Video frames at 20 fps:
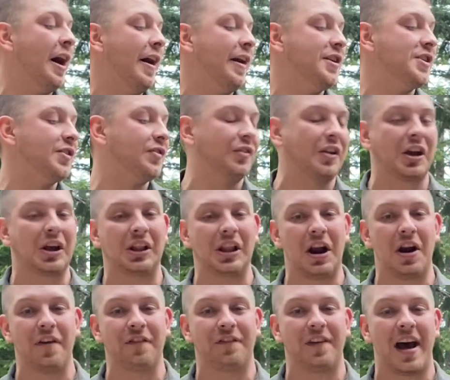uh, just to
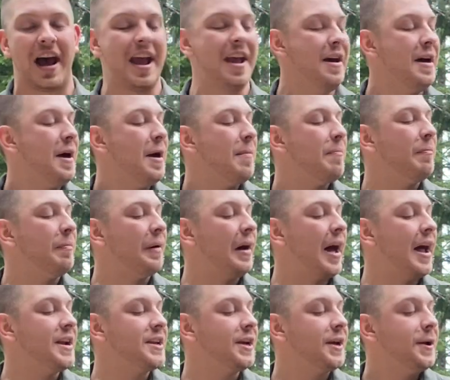clarify,
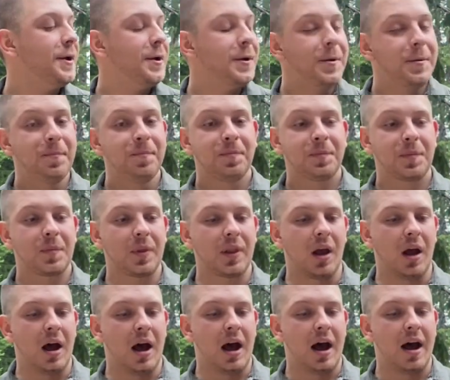but
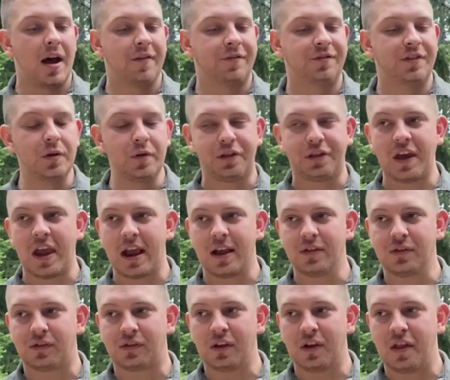uh, a uh, few
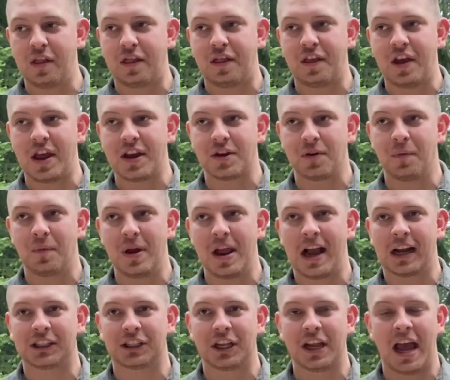things that we
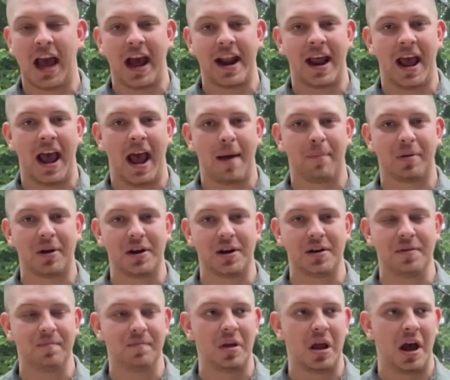actually had happen
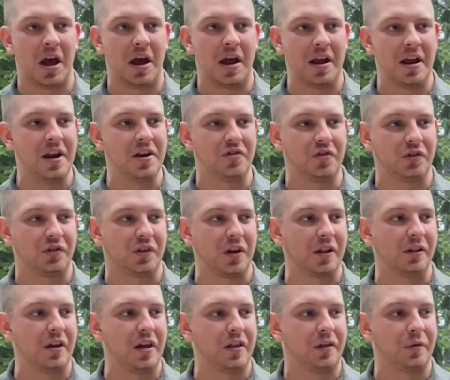uh,
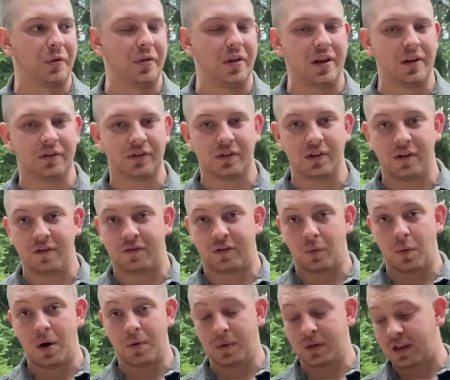interestingly through this. For
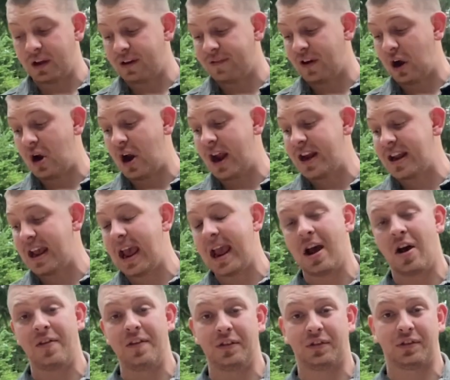one, with the Gewehr 98
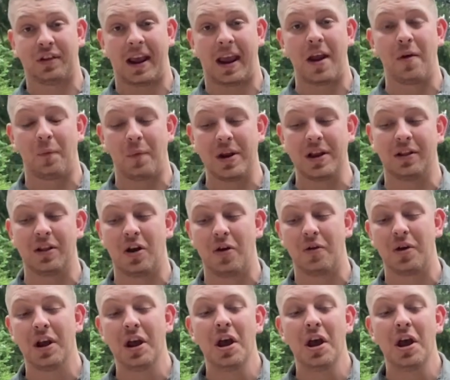on the second reload,